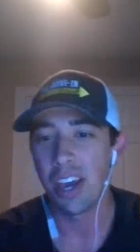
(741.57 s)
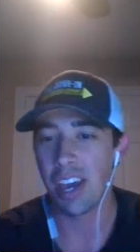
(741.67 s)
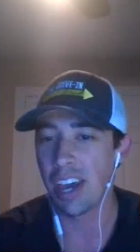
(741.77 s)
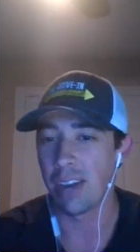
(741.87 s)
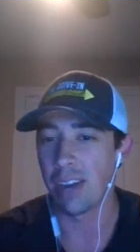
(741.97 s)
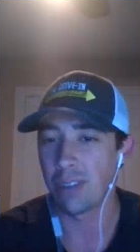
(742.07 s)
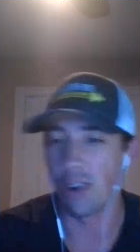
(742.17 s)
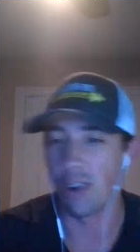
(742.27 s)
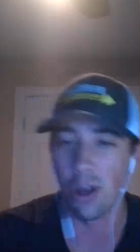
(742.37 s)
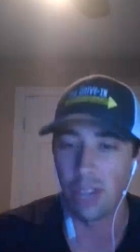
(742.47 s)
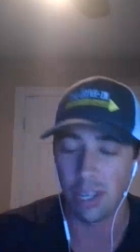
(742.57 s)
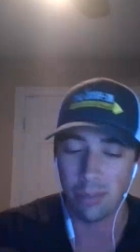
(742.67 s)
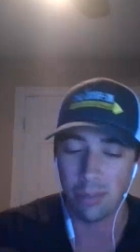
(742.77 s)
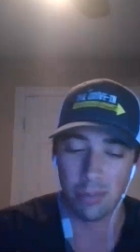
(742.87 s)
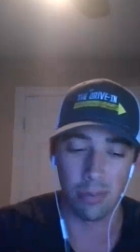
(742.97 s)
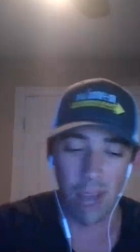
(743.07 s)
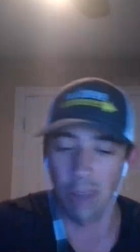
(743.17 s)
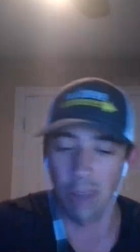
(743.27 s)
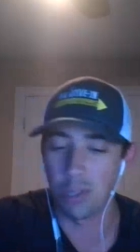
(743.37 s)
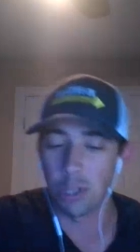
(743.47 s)
And I don't know like
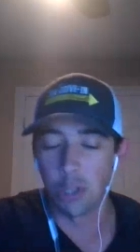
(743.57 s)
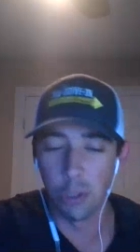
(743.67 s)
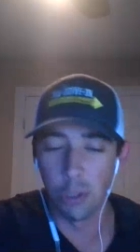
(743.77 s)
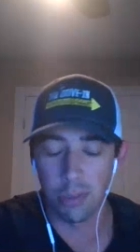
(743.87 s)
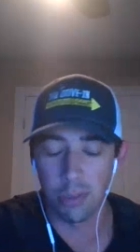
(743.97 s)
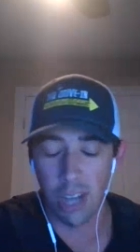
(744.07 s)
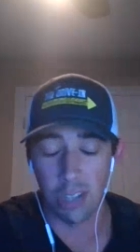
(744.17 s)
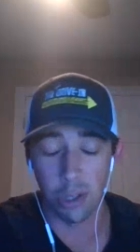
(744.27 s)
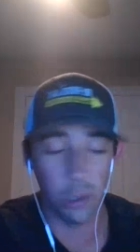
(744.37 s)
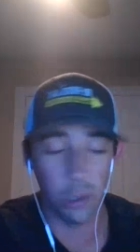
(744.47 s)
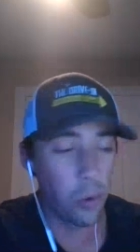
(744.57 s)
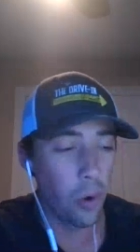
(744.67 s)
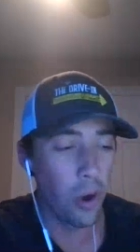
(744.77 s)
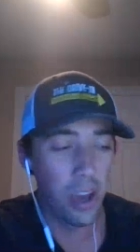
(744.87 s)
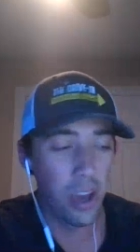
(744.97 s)
obviously Coop slash the Ghoul